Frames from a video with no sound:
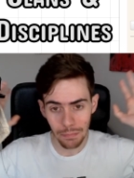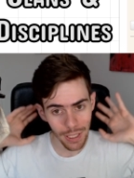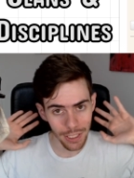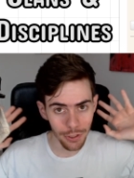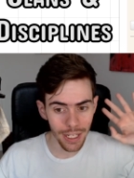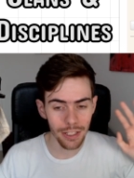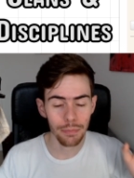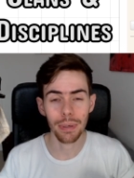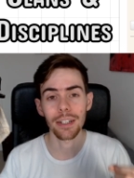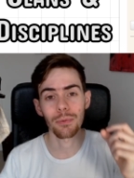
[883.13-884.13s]
and you get to
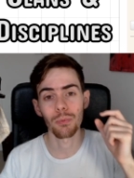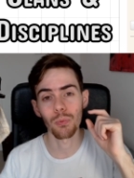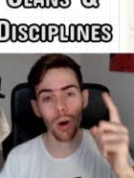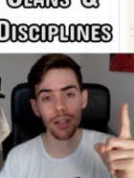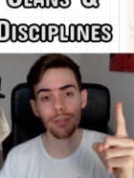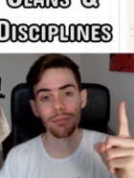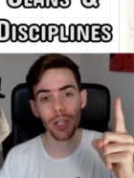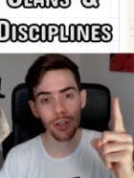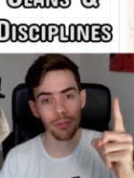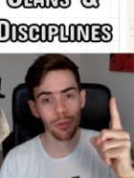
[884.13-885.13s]
pick one
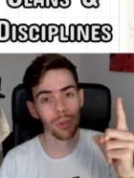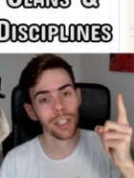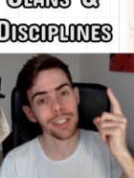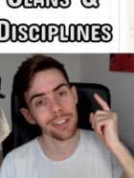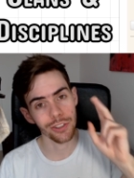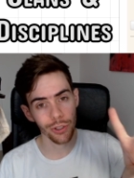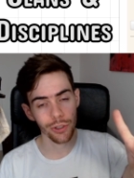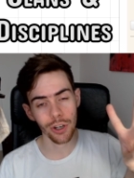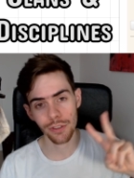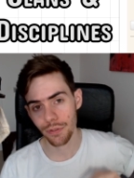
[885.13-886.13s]
dot for one and two
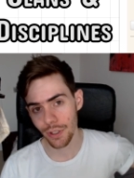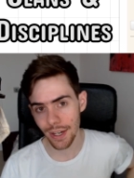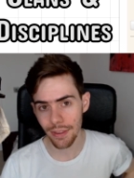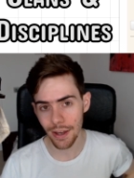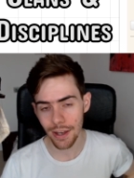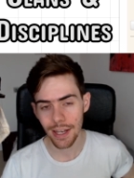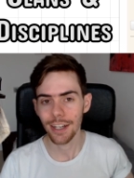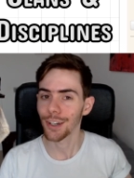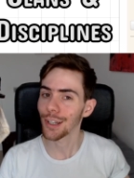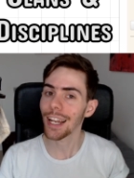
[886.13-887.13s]
dots for another.
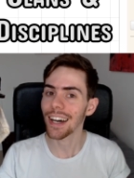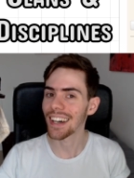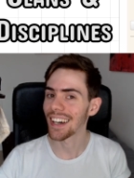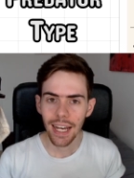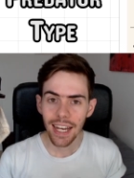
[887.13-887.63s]
Good luck!